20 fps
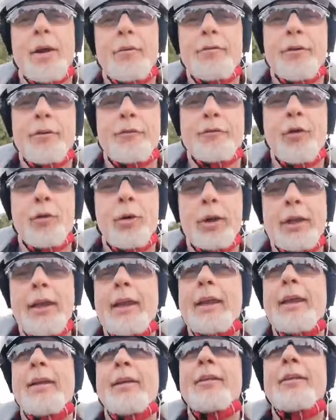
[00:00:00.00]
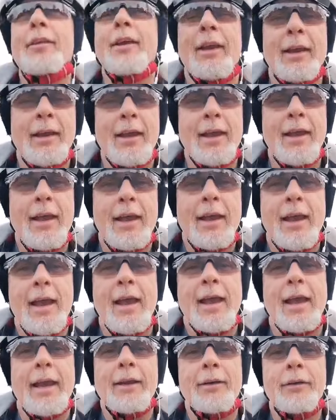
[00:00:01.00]
for 4 years.
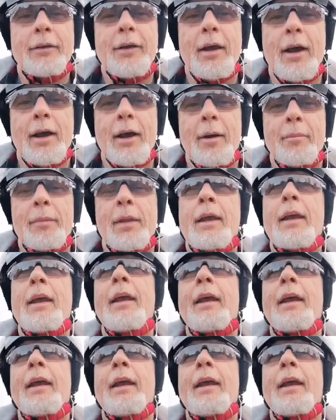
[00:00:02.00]
And,